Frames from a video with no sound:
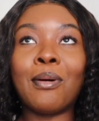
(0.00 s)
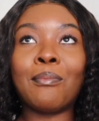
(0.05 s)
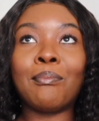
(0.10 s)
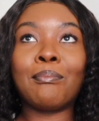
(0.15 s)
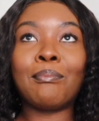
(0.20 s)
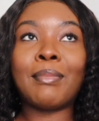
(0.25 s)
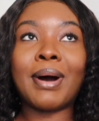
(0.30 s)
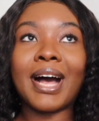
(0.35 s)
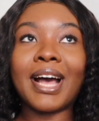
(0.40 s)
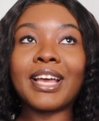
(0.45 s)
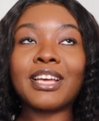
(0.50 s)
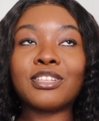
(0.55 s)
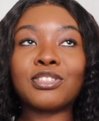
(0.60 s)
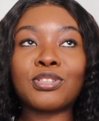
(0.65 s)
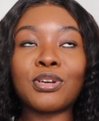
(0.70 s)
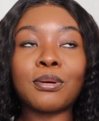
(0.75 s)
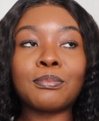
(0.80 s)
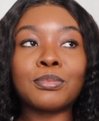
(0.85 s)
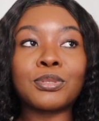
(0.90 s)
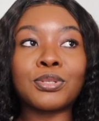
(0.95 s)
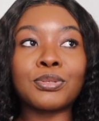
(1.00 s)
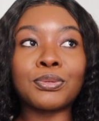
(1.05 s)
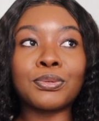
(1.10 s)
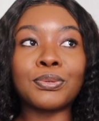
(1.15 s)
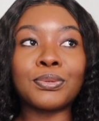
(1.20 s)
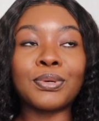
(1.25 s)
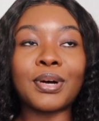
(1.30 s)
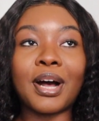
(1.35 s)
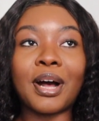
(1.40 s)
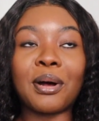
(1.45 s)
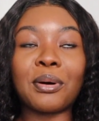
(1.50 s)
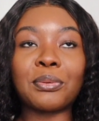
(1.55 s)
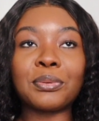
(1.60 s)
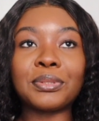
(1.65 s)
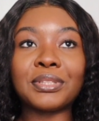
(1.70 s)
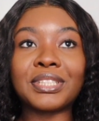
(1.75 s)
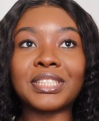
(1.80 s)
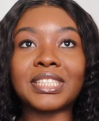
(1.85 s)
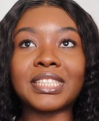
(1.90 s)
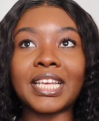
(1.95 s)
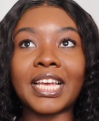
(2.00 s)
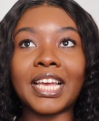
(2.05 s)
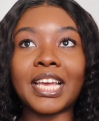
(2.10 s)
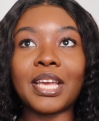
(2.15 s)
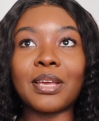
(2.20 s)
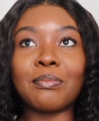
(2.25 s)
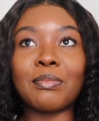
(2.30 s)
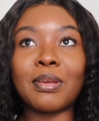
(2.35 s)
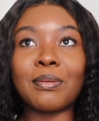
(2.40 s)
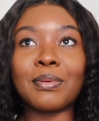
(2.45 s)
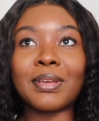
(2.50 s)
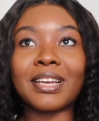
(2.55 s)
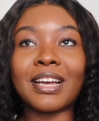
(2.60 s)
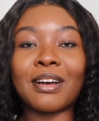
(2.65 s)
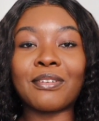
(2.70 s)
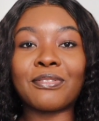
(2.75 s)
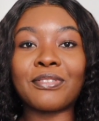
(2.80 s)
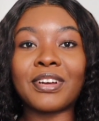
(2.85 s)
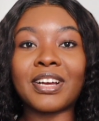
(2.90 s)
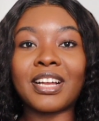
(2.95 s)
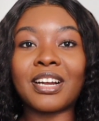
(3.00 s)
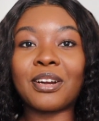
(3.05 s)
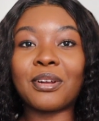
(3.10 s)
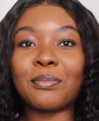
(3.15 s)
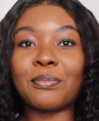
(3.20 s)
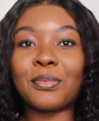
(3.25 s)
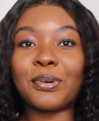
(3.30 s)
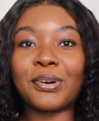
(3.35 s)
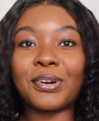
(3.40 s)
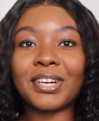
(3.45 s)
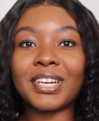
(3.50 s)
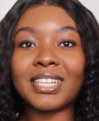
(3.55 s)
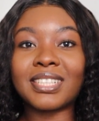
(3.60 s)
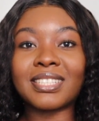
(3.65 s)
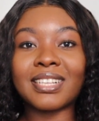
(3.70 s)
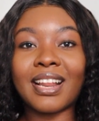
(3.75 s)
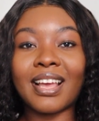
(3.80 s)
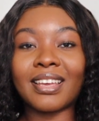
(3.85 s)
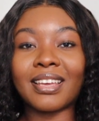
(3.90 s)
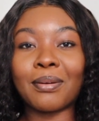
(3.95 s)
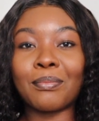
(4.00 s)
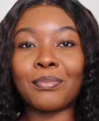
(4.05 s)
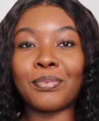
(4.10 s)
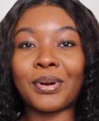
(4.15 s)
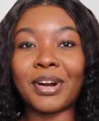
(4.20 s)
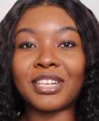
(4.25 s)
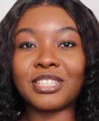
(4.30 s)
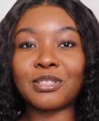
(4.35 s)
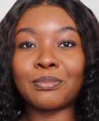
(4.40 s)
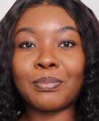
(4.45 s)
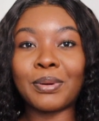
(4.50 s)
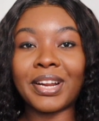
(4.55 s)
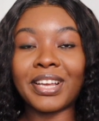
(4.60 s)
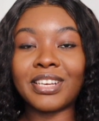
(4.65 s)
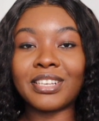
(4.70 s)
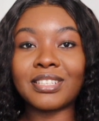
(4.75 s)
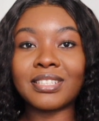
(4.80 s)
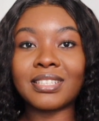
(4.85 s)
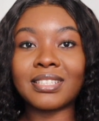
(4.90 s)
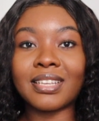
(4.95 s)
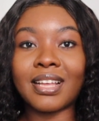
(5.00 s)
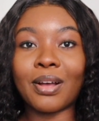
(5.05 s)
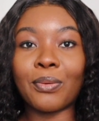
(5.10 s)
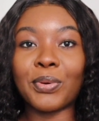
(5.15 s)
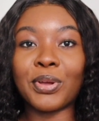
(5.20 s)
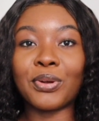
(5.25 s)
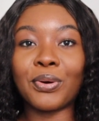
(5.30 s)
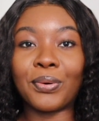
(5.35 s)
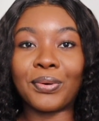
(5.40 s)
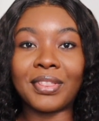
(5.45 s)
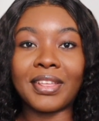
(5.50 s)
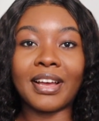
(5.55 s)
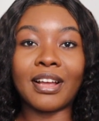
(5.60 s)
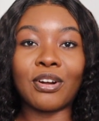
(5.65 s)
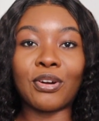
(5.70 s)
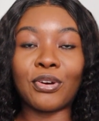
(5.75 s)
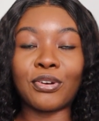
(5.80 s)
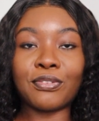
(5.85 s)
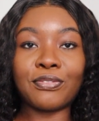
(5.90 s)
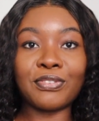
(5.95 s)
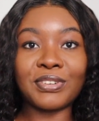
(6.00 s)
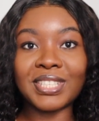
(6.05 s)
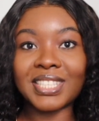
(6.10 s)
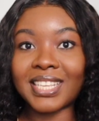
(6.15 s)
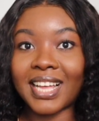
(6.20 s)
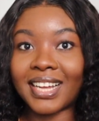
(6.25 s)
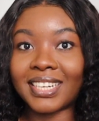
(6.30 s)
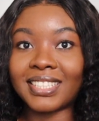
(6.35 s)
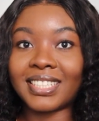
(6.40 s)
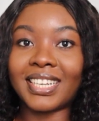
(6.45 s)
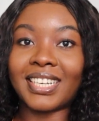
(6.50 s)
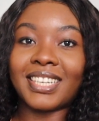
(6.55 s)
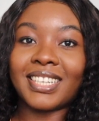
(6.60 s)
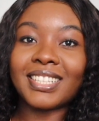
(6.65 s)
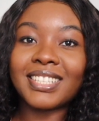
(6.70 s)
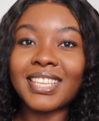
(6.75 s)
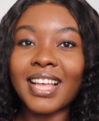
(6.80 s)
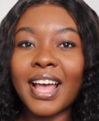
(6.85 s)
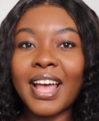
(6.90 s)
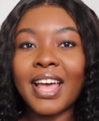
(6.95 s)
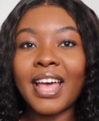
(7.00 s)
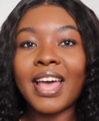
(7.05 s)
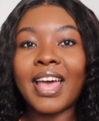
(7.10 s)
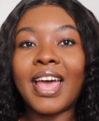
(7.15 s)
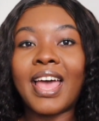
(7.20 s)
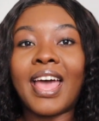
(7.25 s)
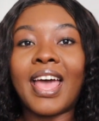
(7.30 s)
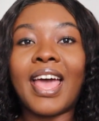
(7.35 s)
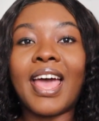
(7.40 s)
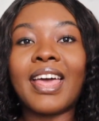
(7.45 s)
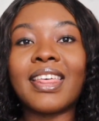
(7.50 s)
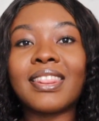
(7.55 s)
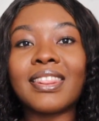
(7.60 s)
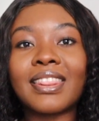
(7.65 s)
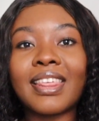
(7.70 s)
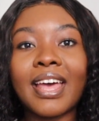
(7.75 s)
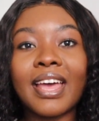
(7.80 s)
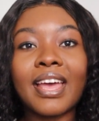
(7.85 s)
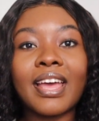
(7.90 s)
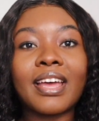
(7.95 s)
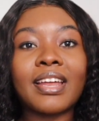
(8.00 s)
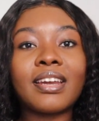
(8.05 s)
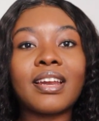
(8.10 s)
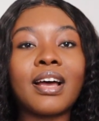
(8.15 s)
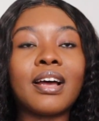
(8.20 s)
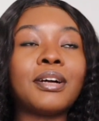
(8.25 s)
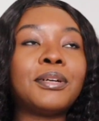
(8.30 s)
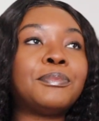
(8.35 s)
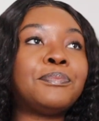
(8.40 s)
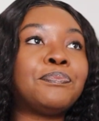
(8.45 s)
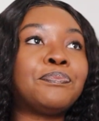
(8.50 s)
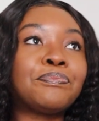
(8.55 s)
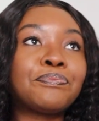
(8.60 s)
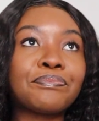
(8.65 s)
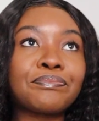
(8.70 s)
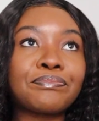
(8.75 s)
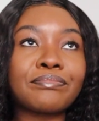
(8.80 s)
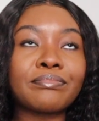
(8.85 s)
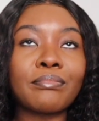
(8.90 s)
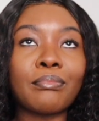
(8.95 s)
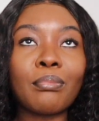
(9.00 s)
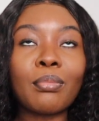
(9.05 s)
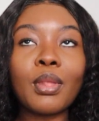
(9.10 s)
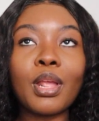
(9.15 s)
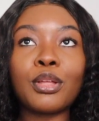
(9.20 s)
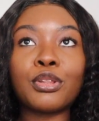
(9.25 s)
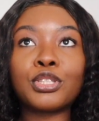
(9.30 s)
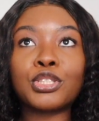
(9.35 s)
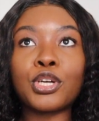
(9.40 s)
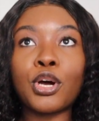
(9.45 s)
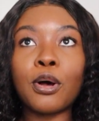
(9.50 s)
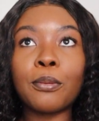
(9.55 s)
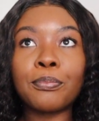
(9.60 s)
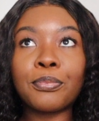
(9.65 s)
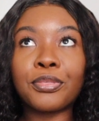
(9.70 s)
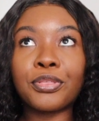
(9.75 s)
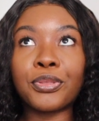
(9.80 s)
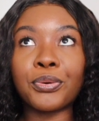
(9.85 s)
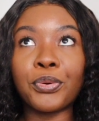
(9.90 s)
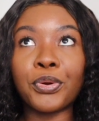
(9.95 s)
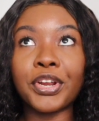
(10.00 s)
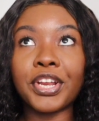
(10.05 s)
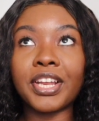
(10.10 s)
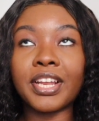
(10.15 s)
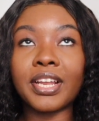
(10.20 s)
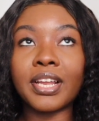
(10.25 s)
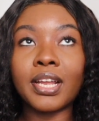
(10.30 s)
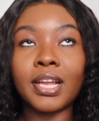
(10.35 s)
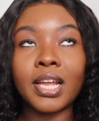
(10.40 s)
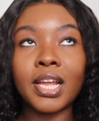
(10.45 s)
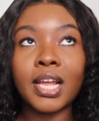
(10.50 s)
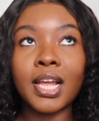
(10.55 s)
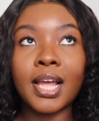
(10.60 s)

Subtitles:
My top 2, I will say maybe Cafe La Mode. It's like a brunch place. We go there a lot for Sundays. And then top 3,